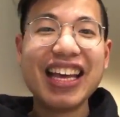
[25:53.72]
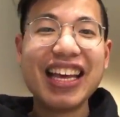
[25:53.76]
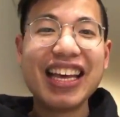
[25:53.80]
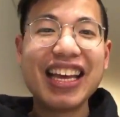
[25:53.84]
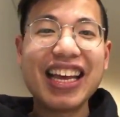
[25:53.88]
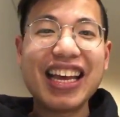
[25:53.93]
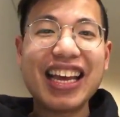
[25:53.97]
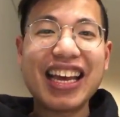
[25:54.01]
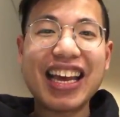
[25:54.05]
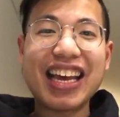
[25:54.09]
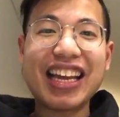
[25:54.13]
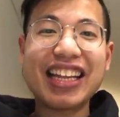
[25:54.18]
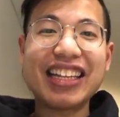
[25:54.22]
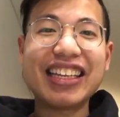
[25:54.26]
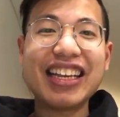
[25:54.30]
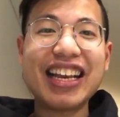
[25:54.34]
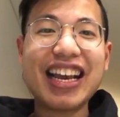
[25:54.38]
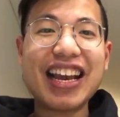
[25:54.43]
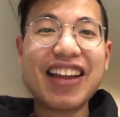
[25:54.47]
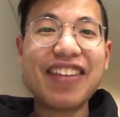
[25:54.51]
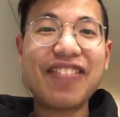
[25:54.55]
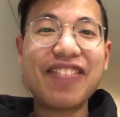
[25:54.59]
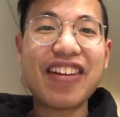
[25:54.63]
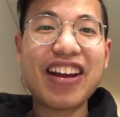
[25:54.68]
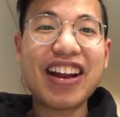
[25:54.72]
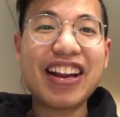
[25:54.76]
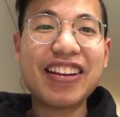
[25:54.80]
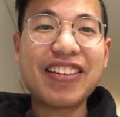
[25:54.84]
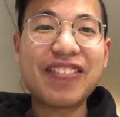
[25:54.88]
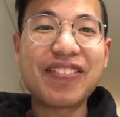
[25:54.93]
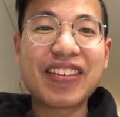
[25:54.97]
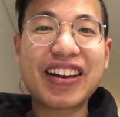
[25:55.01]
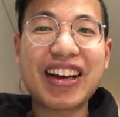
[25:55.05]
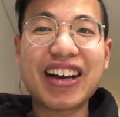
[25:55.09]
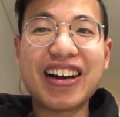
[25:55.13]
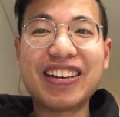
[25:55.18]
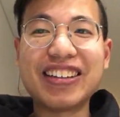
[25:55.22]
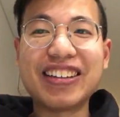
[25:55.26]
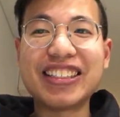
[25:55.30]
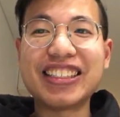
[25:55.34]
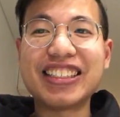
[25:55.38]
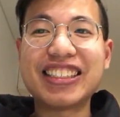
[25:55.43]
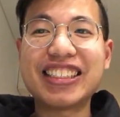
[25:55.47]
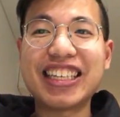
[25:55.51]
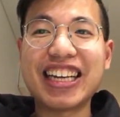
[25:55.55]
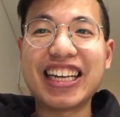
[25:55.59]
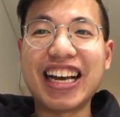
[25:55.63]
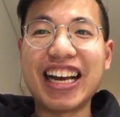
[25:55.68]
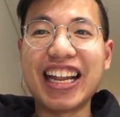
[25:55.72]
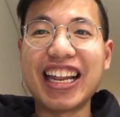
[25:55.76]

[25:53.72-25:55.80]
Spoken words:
And Yan random guy in the chat.